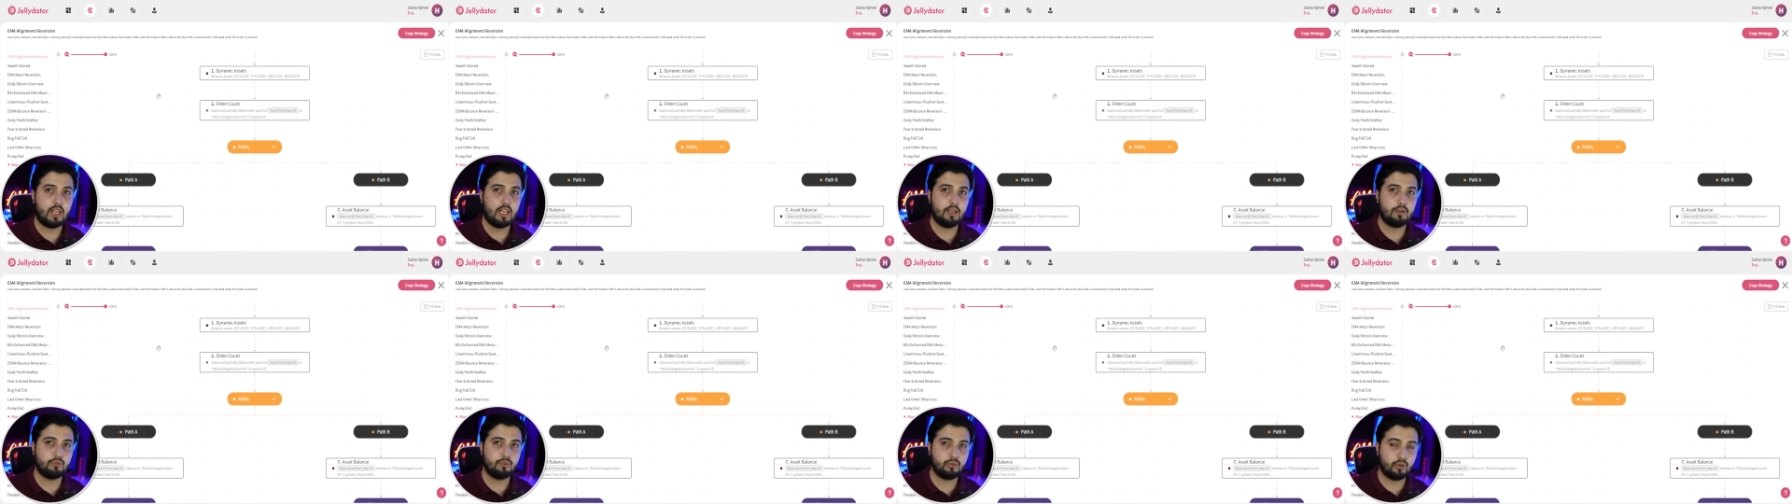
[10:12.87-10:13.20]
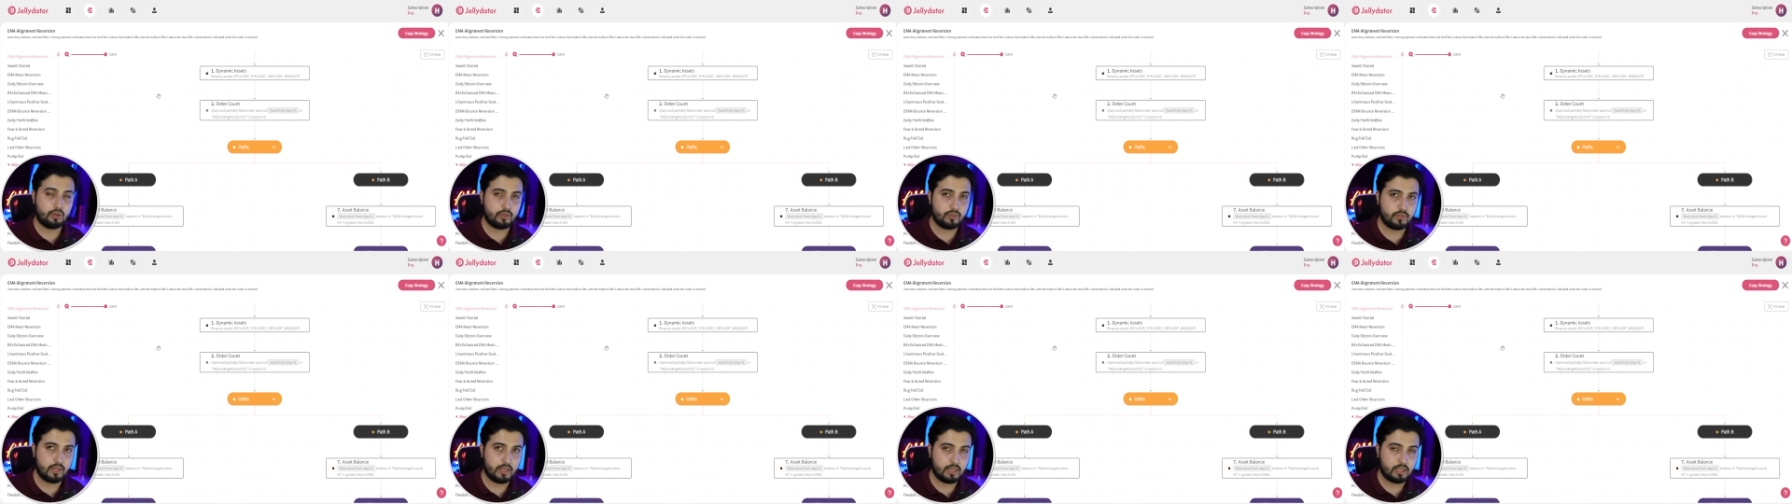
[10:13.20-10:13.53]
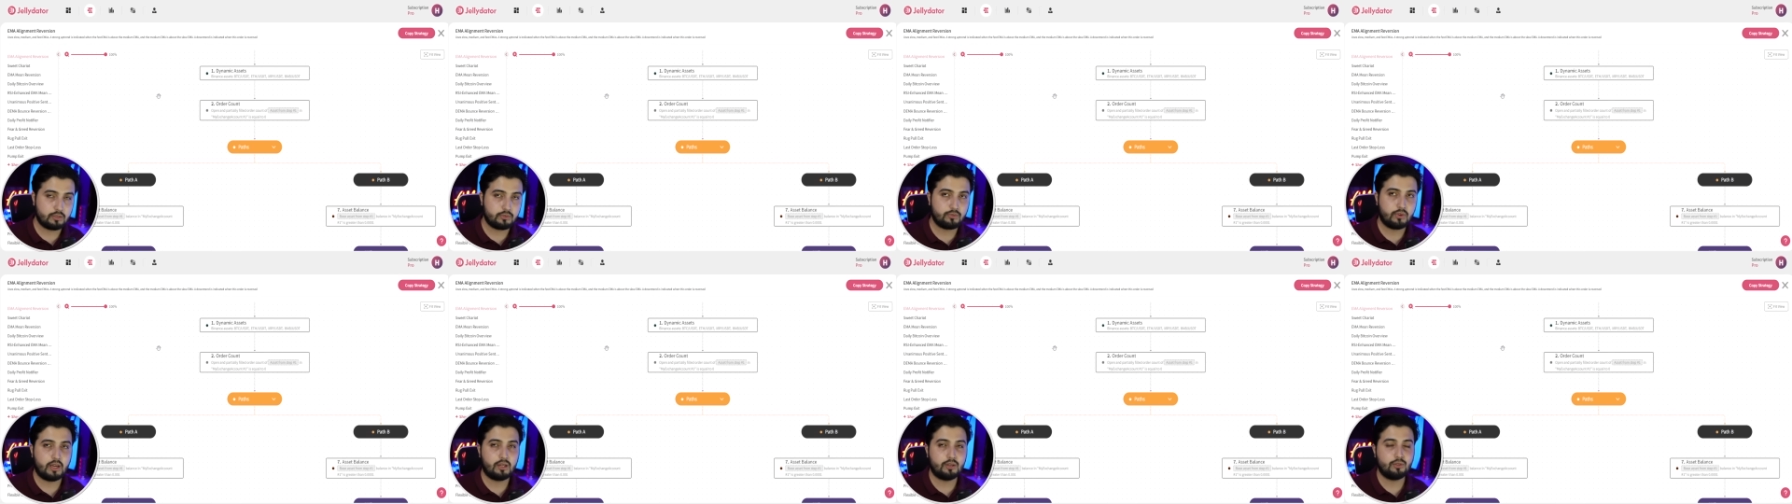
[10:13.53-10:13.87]
If you are
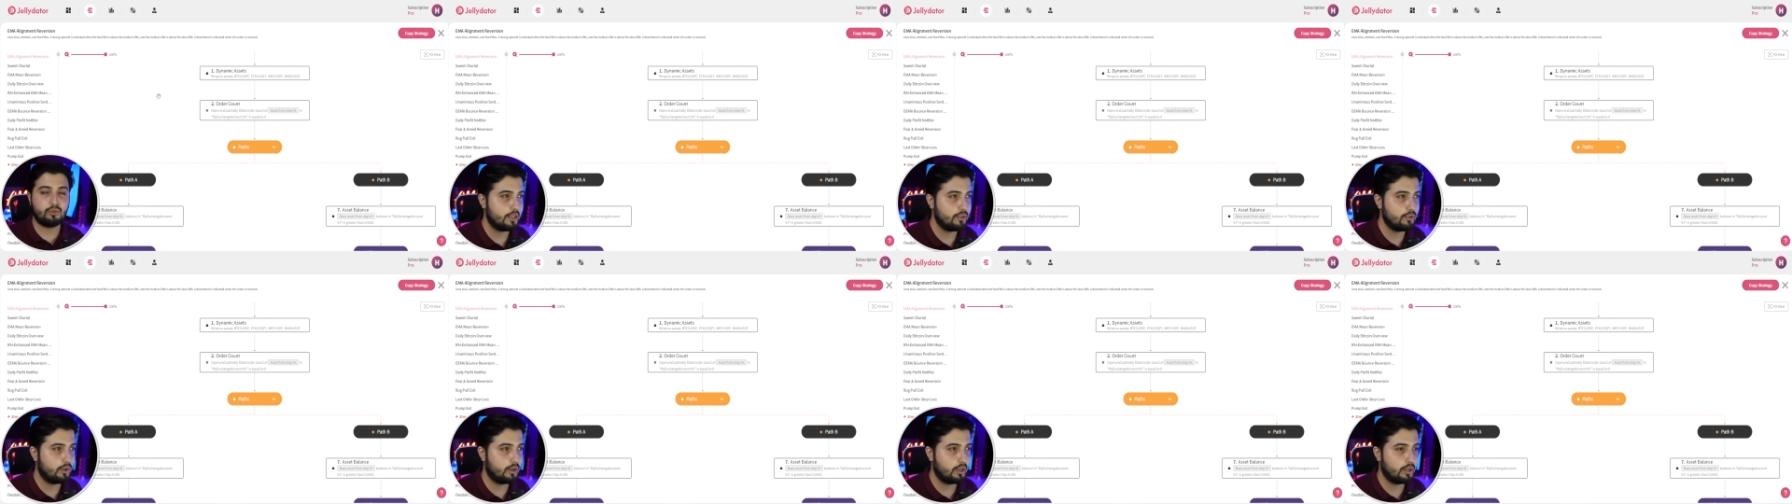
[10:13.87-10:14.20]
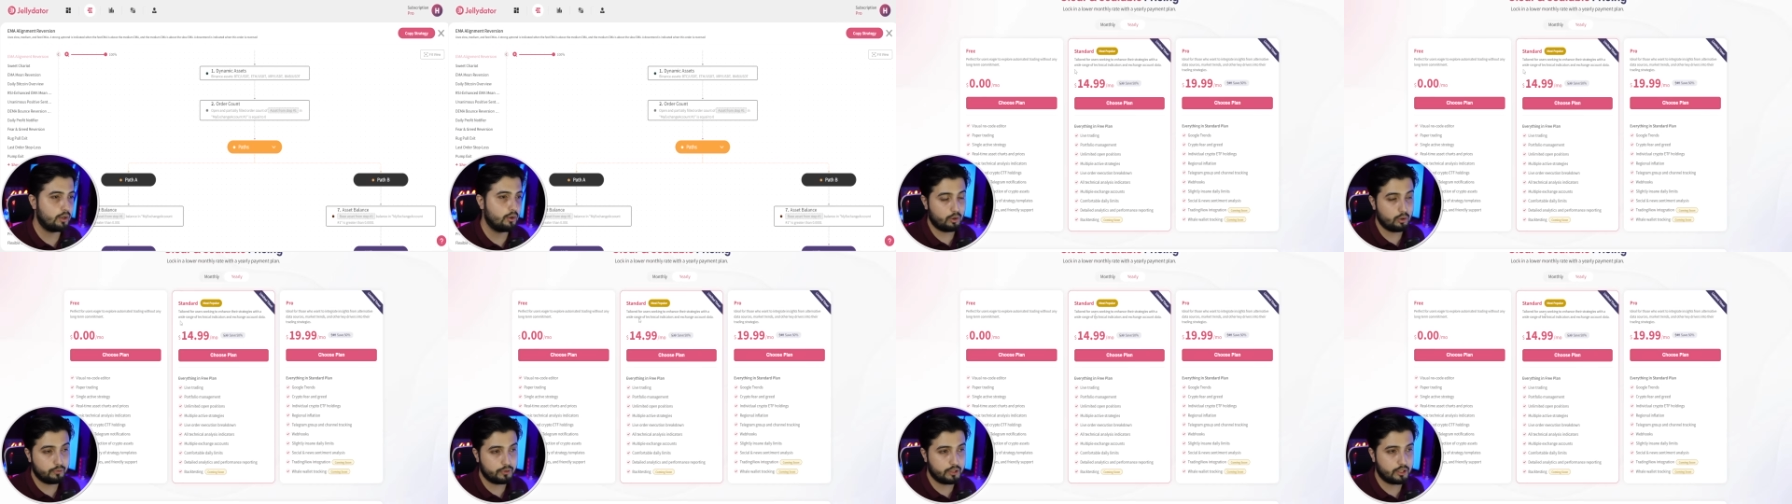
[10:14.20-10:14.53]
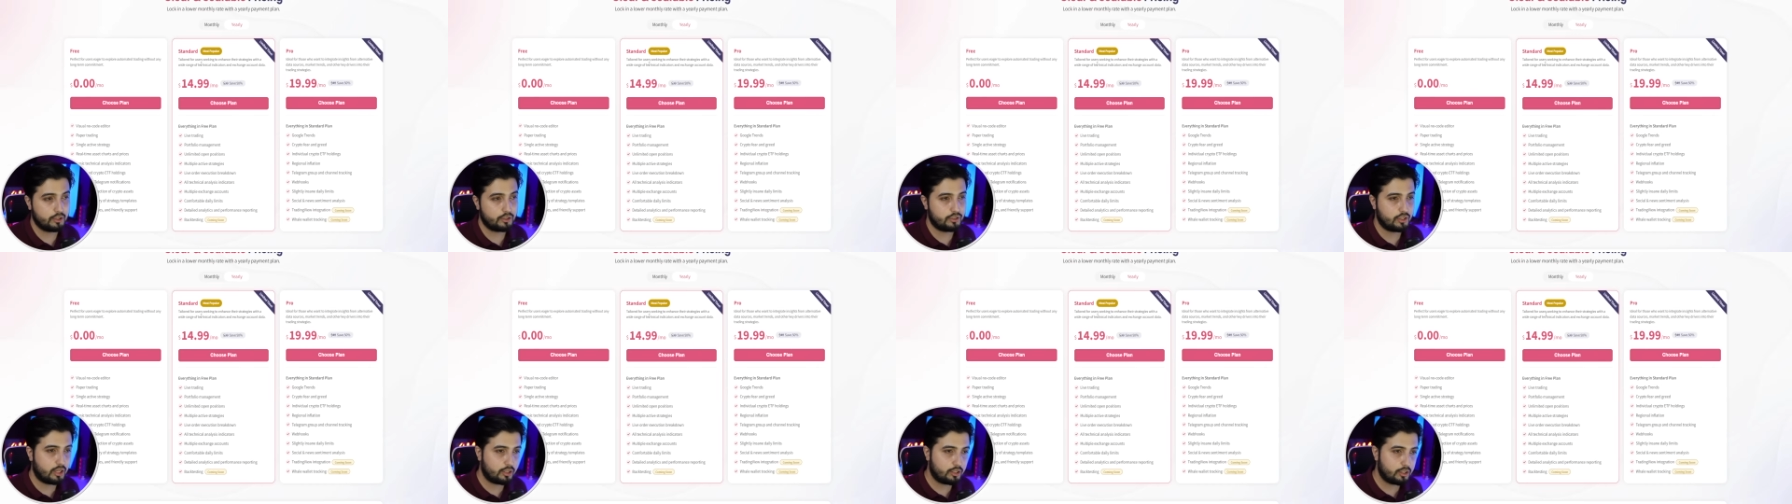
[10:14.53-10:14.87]
satisfied and you can go with
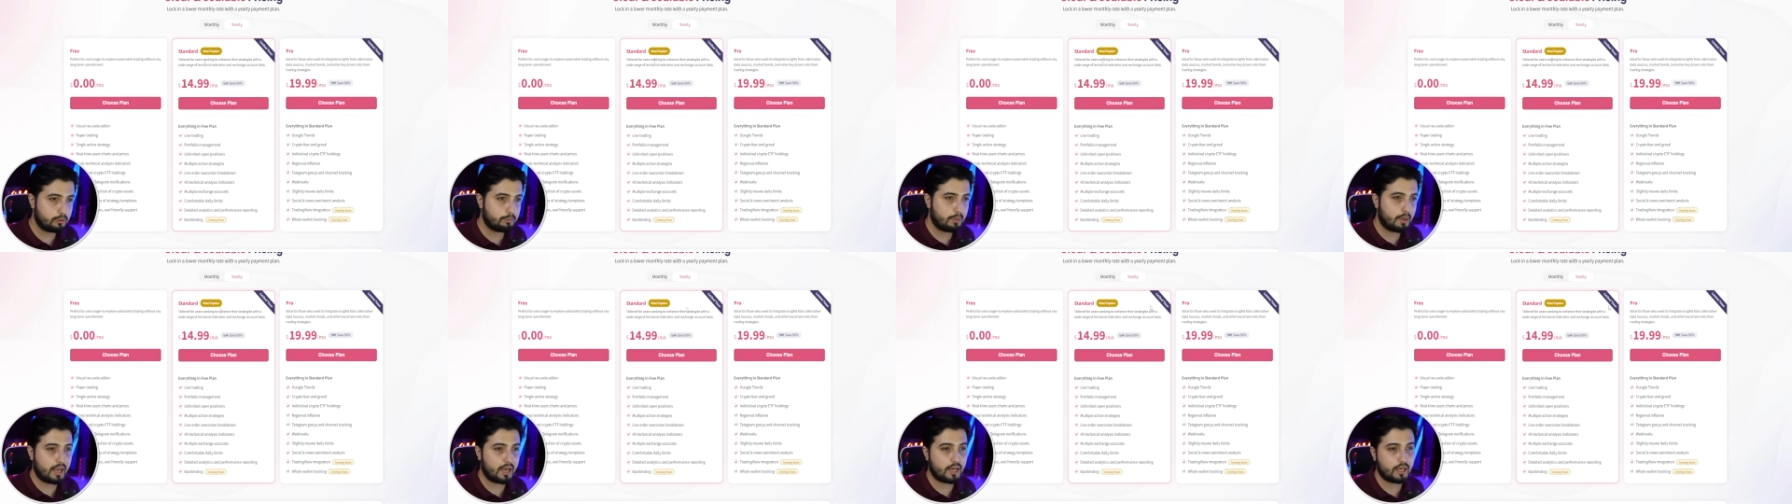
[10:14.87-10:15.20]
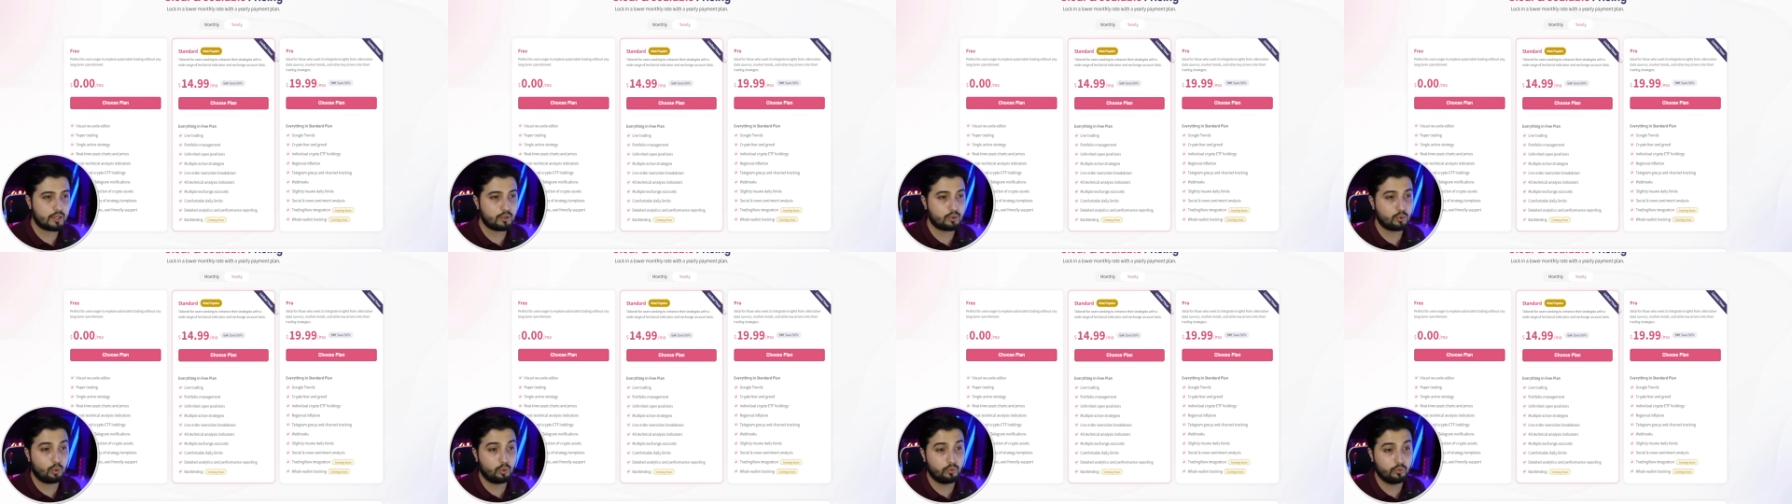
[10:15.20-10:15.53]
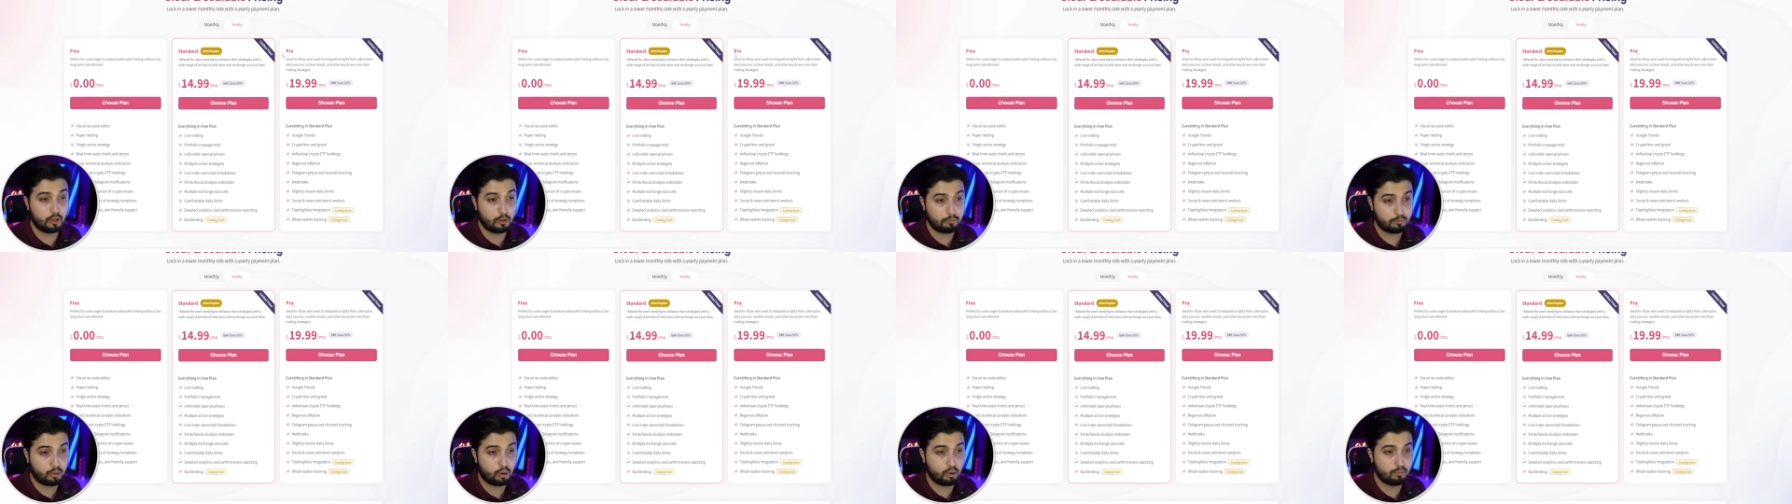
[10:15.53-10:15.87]
the standard package or
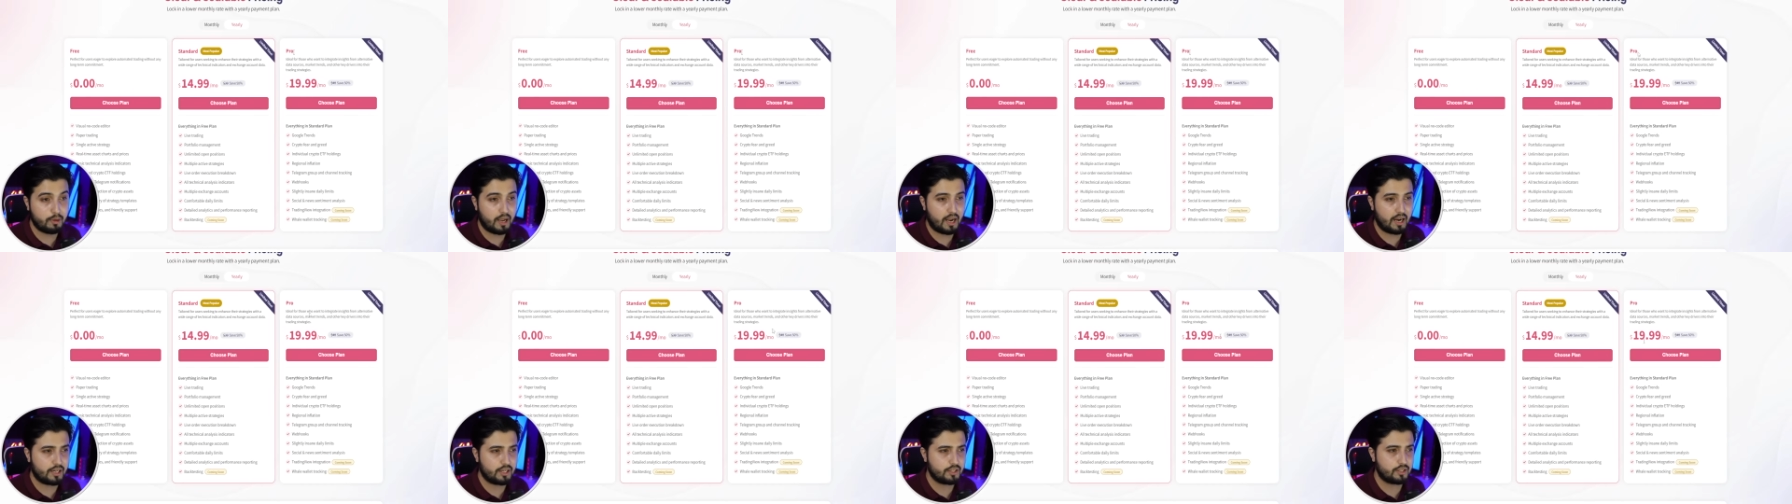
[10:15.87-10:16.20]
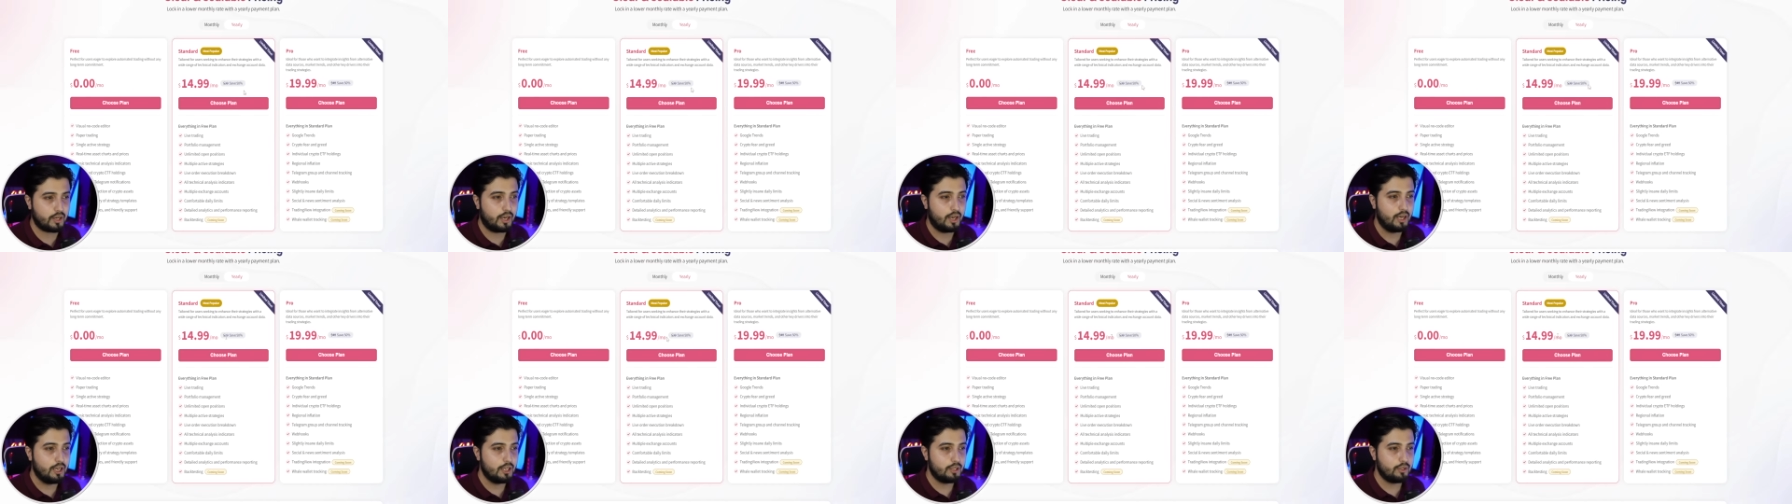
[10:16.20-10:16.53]
with the pro package,